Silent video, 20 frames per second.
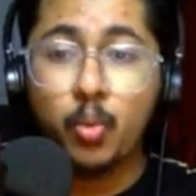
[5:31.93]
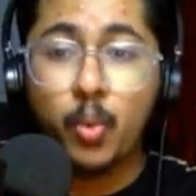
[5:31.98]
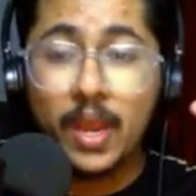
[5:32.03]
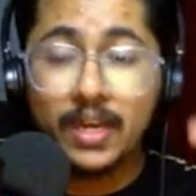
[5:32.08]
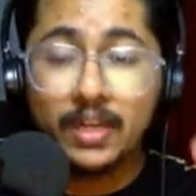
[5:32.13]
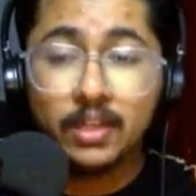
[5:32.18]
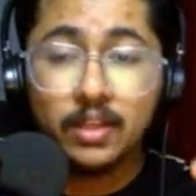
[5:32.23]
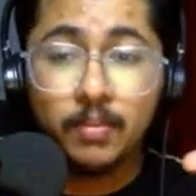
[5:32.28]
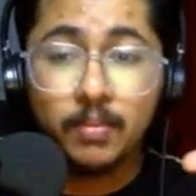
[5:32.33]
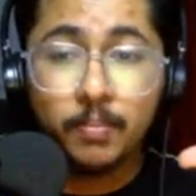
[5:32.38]

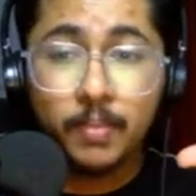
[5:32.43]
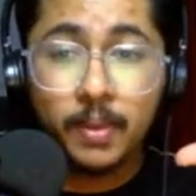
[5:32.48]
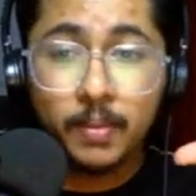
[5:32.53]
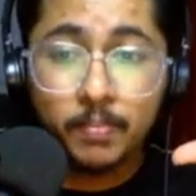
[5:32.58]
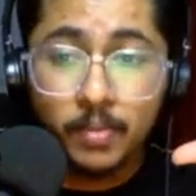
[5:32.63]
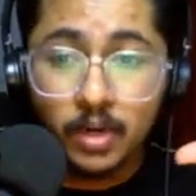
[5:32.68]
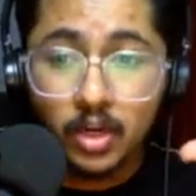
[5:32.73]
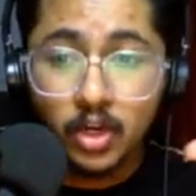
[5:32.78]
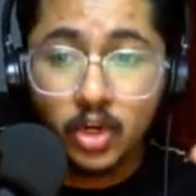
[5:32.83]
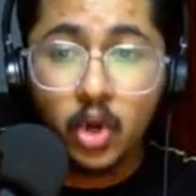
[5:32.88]
When the
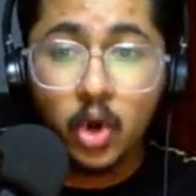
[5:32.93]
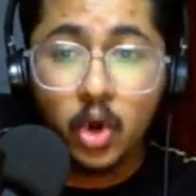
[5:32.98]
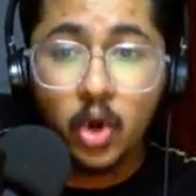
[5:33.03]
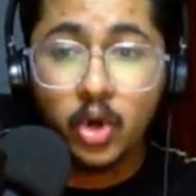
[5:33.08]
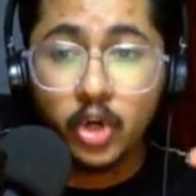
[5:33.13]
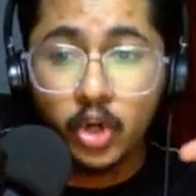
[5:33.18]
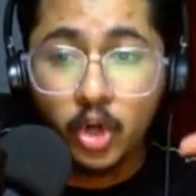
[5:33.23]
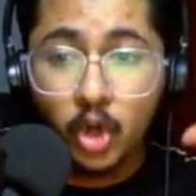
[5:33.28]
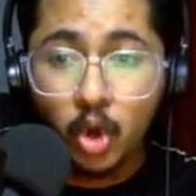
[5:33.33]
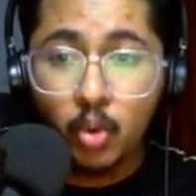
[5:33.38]
people
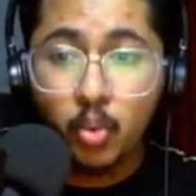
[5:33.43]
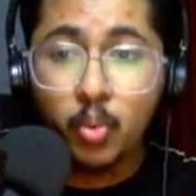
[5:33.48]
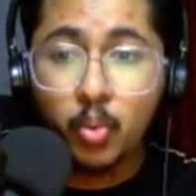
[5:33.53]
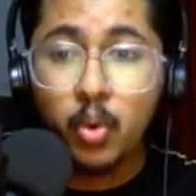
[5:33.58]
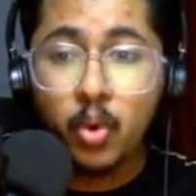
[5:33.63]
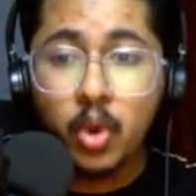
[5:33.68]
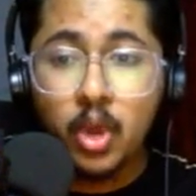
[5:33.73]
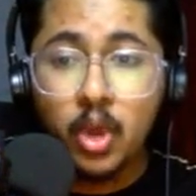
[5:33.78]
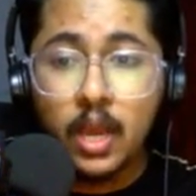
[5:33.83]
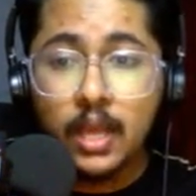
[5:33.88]
don't know
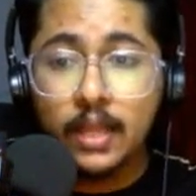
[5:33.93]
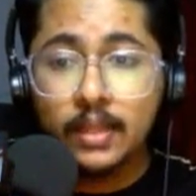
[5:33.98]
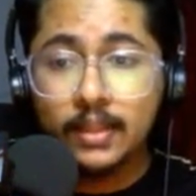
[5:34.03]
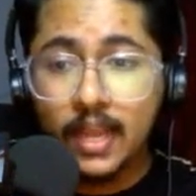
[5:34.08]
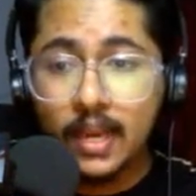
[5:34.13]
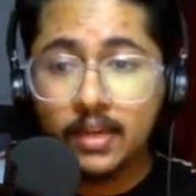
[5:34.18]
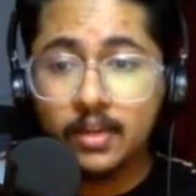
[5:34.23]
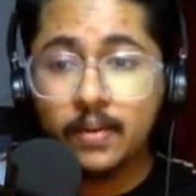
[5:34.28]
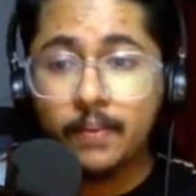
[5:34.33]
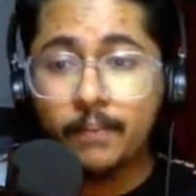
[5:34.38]

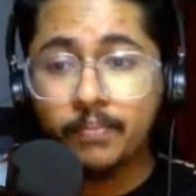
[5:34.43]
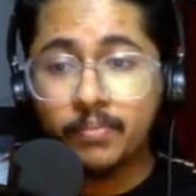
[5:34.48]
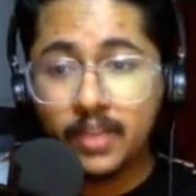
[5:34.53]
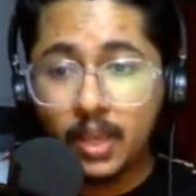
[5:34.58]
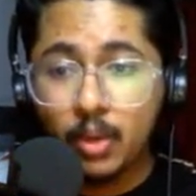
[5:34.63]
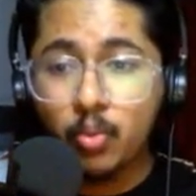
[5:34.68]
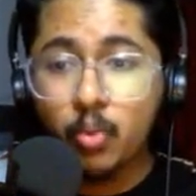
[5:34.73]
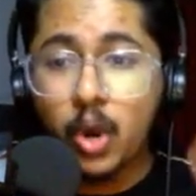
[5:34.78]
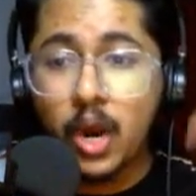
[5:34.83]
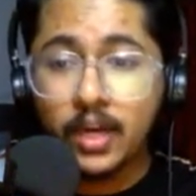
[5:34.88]
that
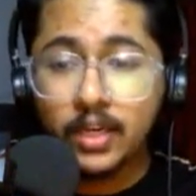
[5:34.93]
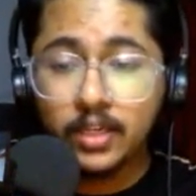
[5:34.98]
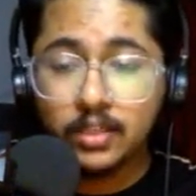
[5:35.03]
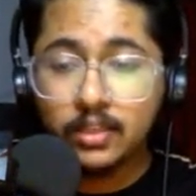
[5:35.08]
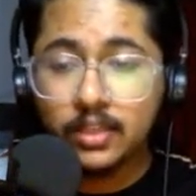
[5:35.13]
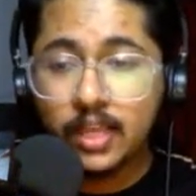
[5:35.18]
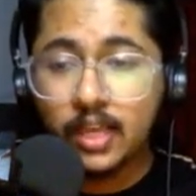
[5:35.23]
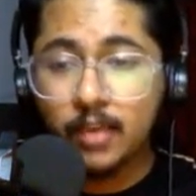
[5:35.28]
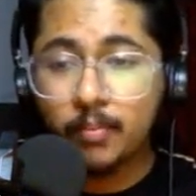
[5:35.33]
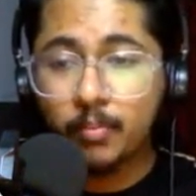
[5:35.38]
they
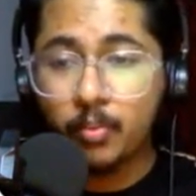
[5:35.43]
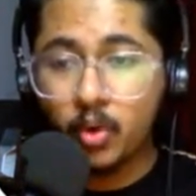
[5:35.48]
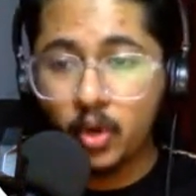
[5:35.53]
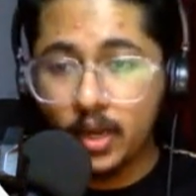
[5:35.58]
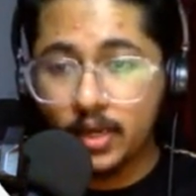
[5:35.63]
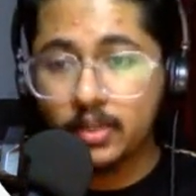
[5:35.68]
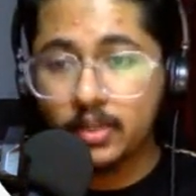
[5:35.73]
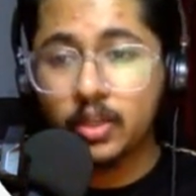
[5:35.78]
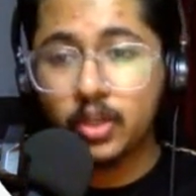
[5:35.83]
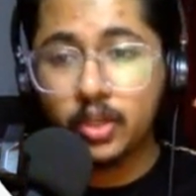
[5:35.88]
want their
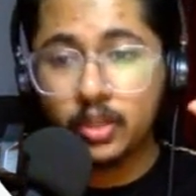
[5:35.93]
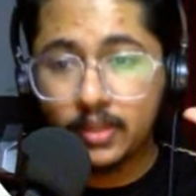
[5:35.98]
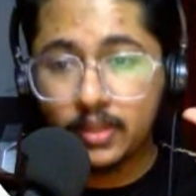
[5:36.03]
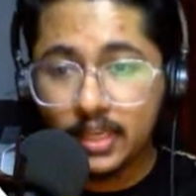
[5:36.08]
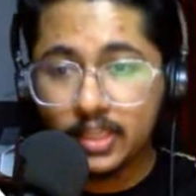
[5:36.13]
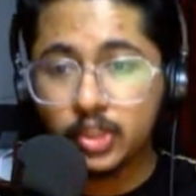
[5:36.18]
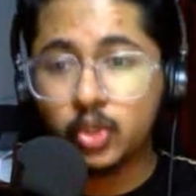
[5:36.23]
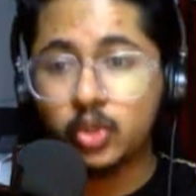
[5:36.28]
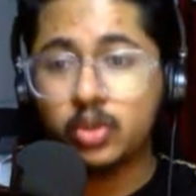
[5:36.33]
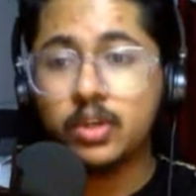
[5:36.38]
product, they
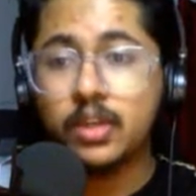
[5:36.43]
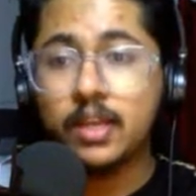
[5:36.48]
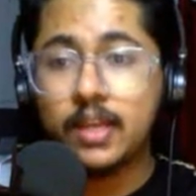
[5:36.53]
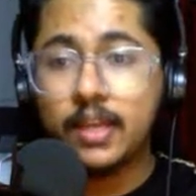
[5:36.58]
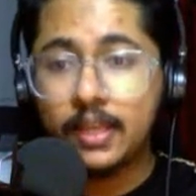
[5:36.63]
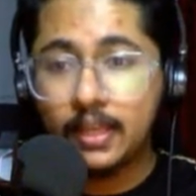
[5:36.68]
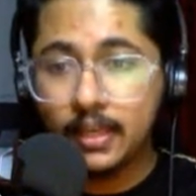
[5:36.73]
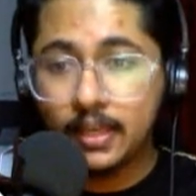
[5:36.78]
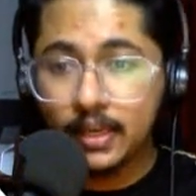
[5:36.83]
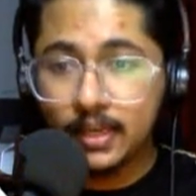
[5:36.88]
should
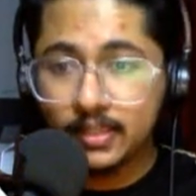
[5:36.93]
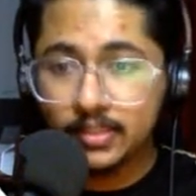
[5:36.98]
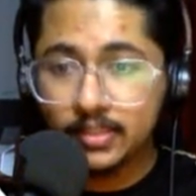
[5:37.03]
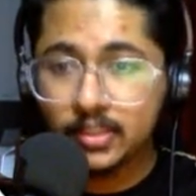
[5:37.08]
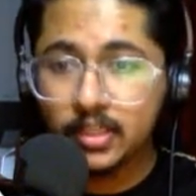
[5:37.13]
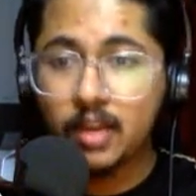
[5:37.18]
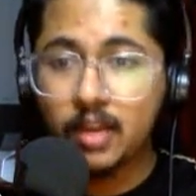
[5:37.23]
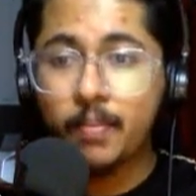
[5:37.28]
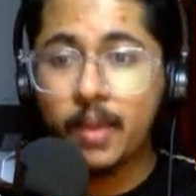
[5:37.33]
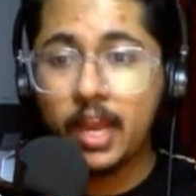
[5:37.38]
increase the
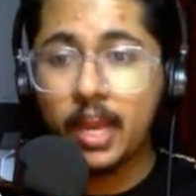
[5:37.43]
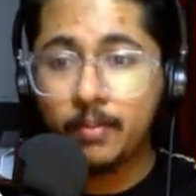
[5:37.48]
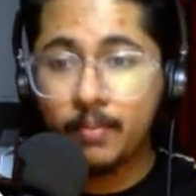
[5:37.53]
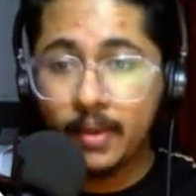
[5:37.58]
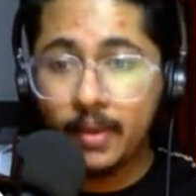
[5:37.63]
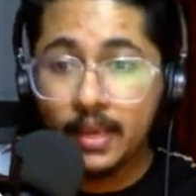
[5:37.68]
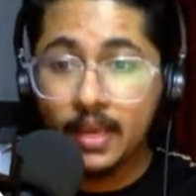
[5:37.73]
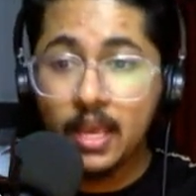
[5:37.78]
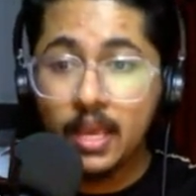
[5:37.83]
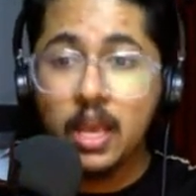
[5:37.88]
demand
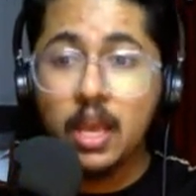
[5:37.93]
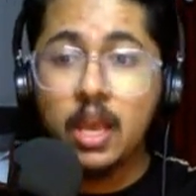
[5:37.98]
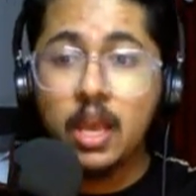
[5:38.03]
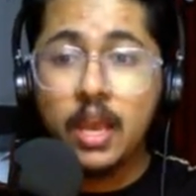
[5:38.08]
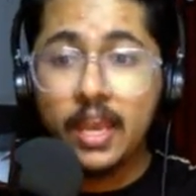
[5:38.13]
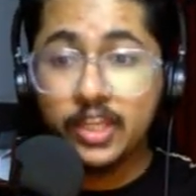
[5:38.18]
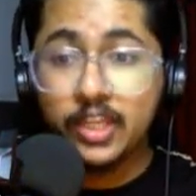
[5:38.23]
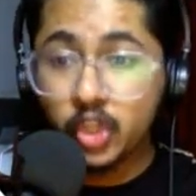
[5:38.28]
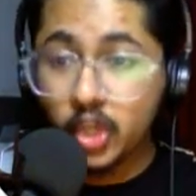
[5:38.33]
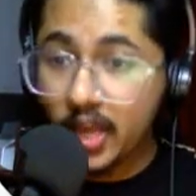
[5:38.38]
by
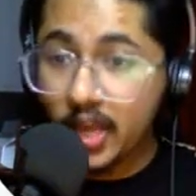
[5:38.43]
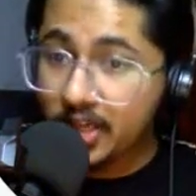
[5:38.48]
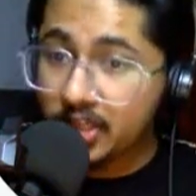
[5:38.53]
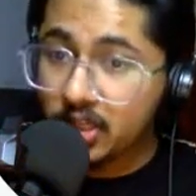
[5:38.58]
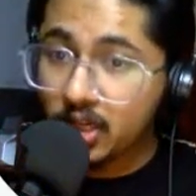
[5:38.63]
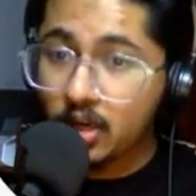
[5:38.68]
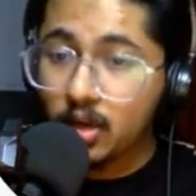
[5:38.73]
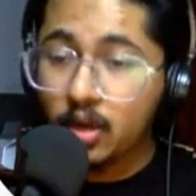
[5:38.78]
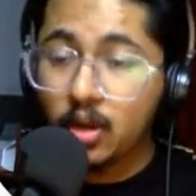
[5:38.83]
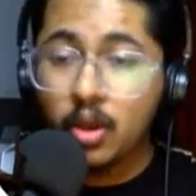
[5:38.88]

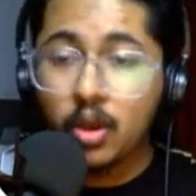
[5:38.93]
education